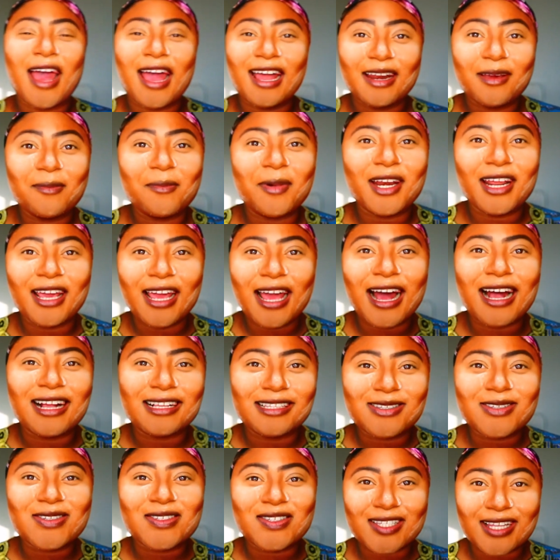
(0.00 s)
anybody
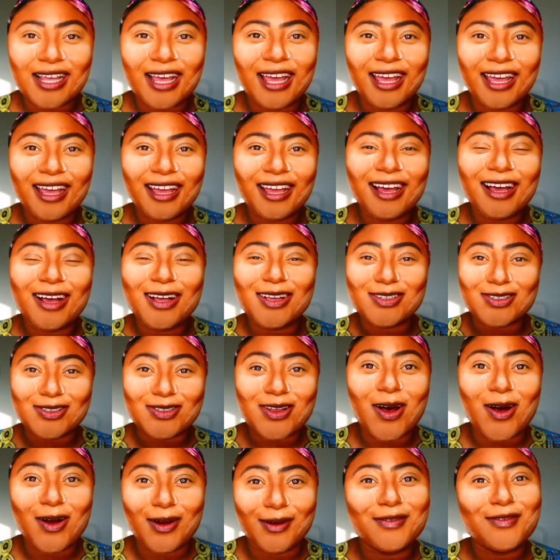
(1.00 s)
had to sing a
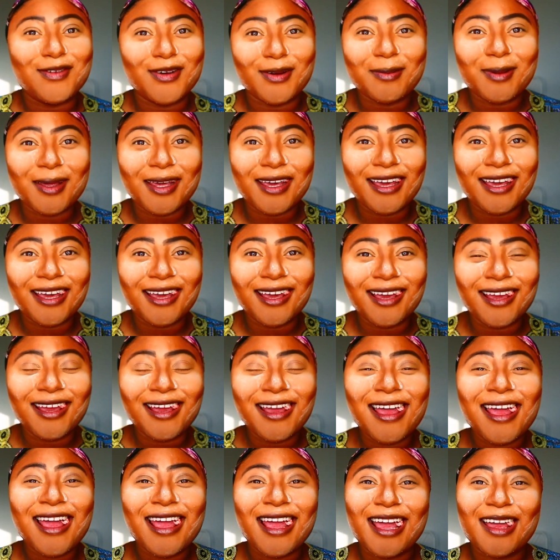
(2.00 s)
song for me,
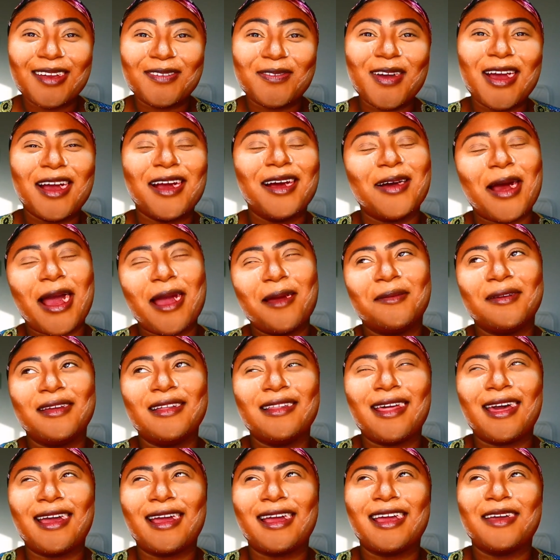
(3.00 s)
if
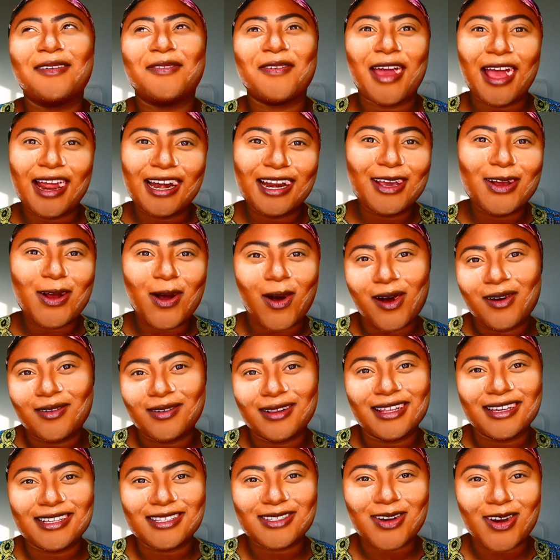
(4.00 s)
any
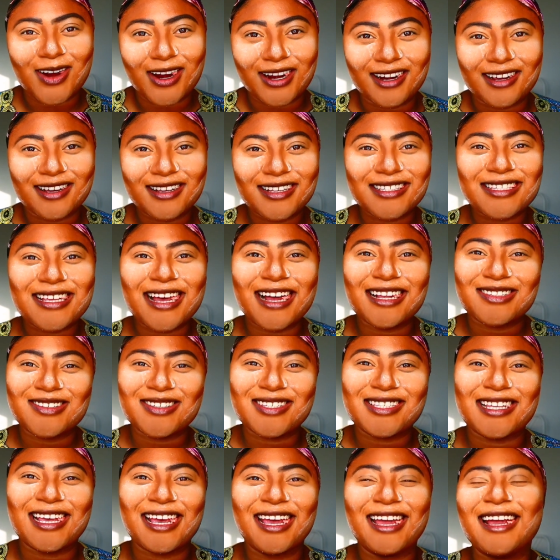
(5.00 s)
Congolese artist had
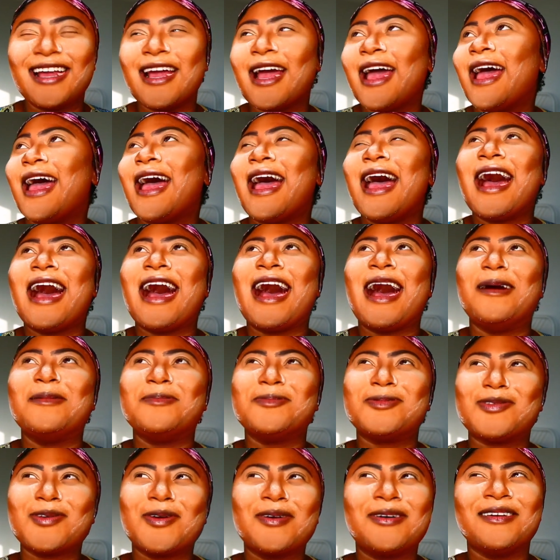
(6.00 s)
to sing,
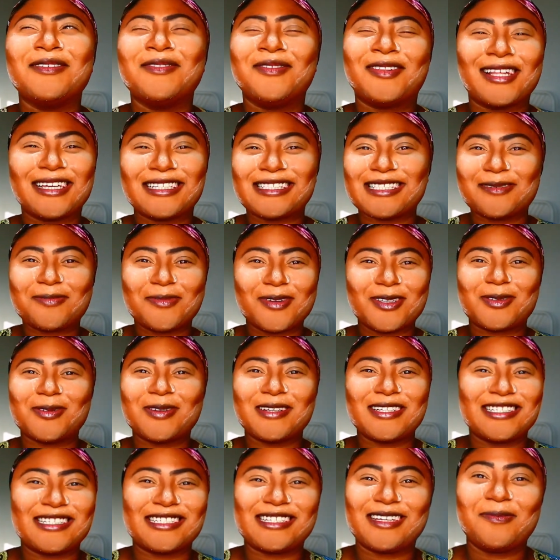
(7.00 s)
I'm so conflicted
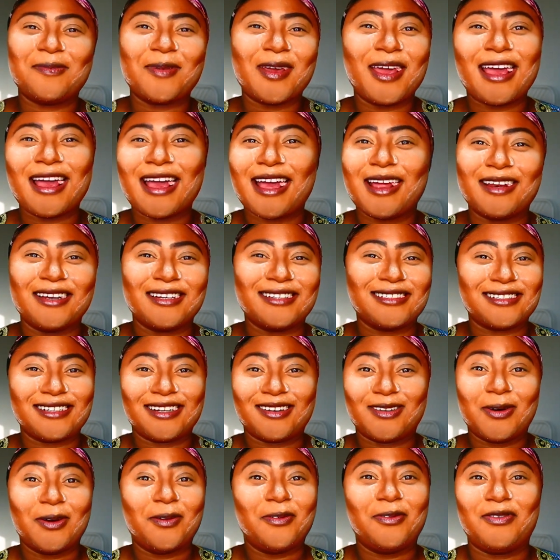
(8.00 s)
between Jibe
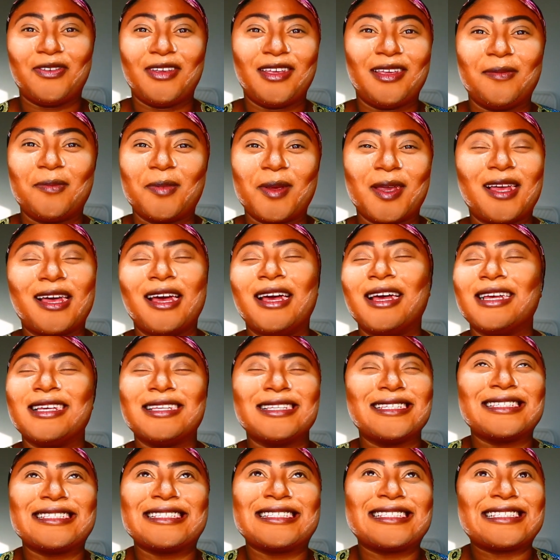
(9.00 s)
and Kofi
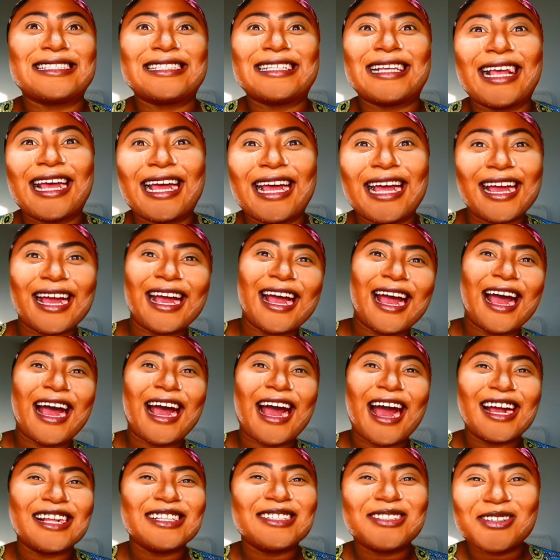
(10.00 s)
because
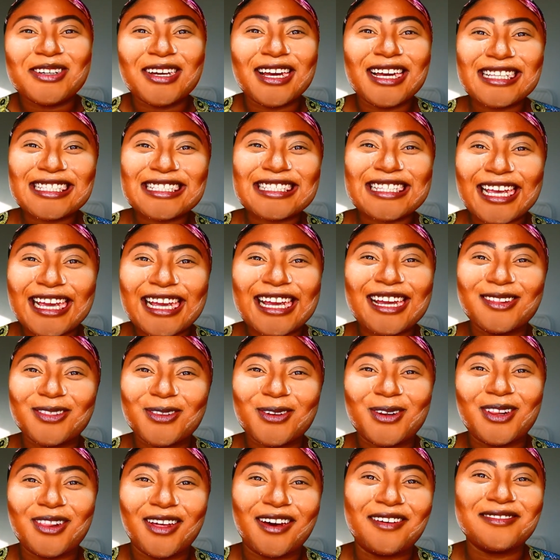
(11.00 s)
do you guys take in
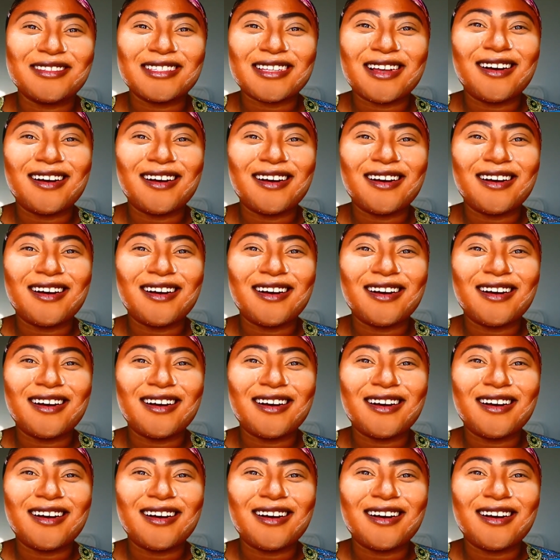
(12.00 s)
their love